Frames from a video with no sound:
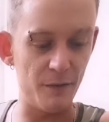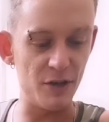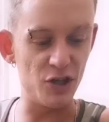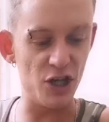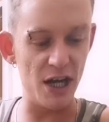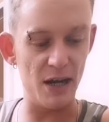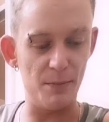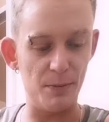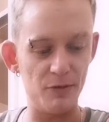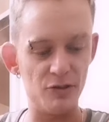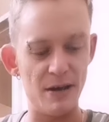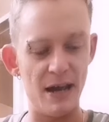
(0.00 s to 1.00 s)
Like I say, it's
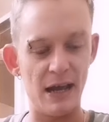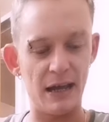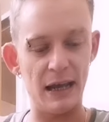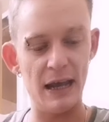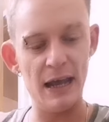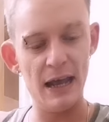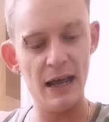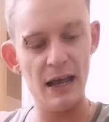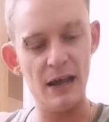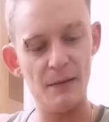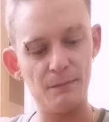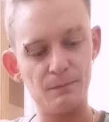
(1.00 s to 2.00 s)
very cheap to
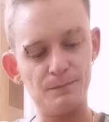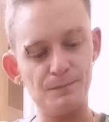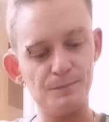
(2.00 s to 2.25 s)
make.